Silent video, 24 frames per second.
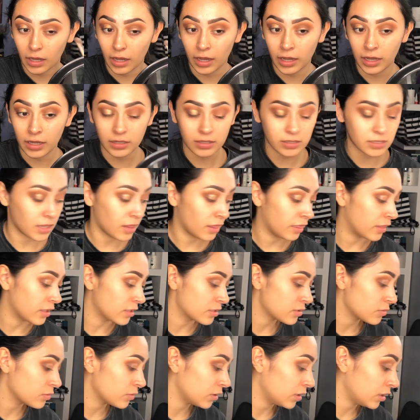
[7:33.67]
and
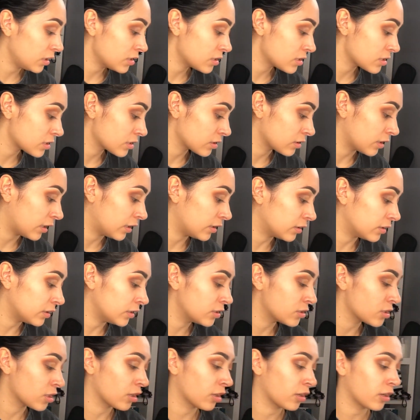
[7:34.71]
this one is
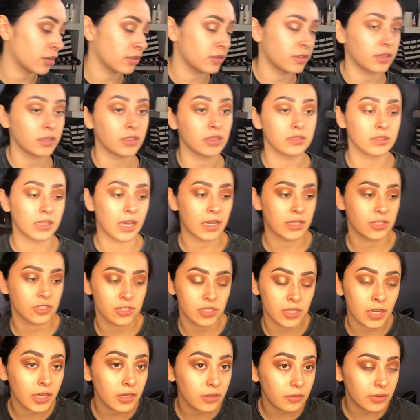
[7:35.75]
slightly darker than the
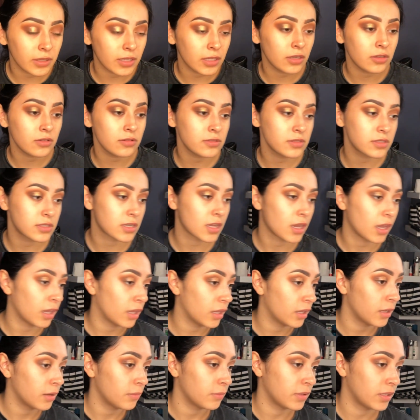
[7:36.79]
last shade we used
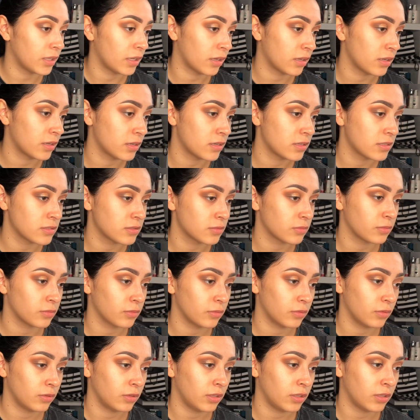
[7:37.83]
because
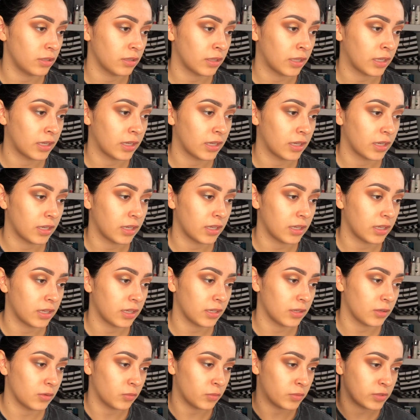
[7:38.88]
like
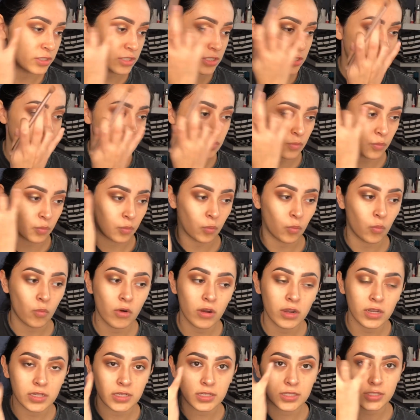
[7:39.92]
we just
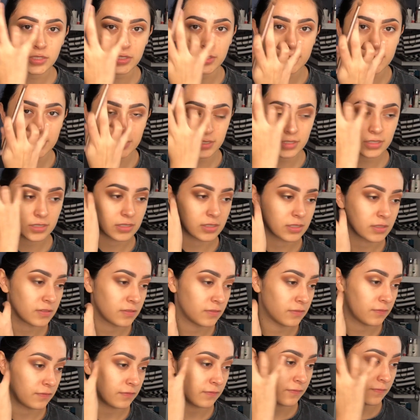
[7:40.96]
want
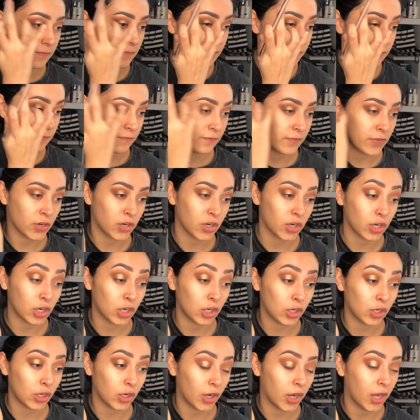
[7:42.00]

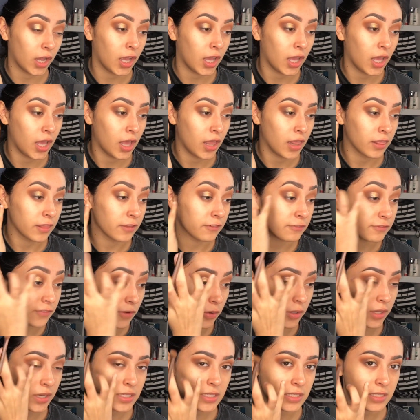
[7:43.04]
for the
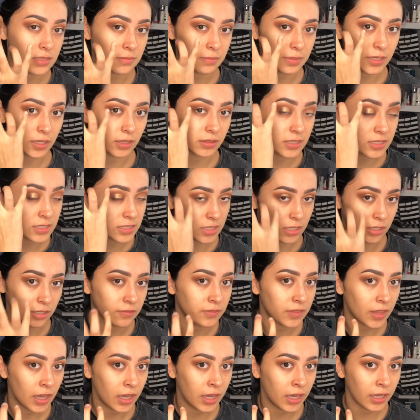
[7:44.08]
focus to be on the center
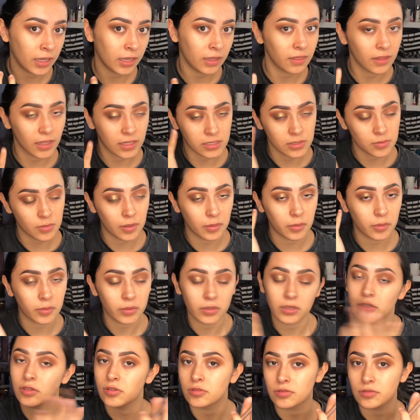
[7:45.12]
of the eye, and that's why
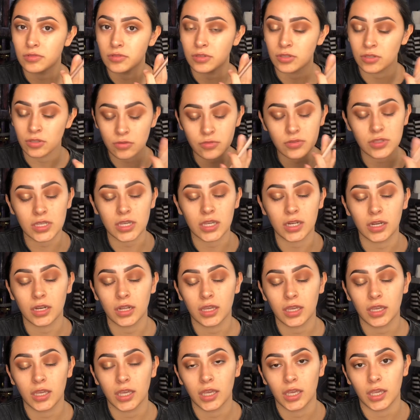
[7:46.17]
we're using
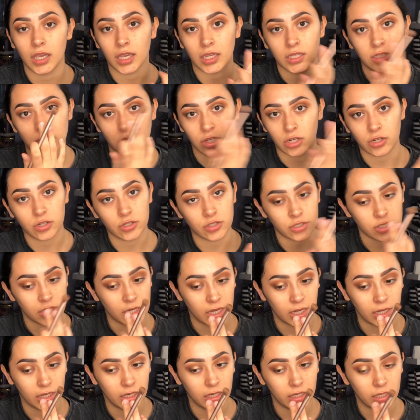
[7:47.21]
a darker
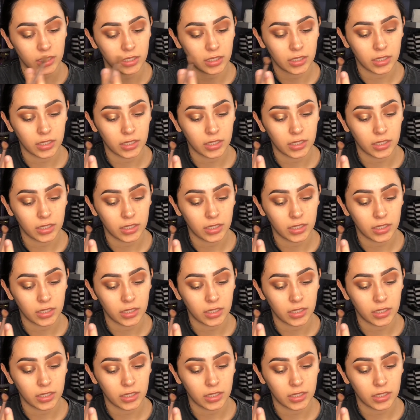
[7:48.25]
shade.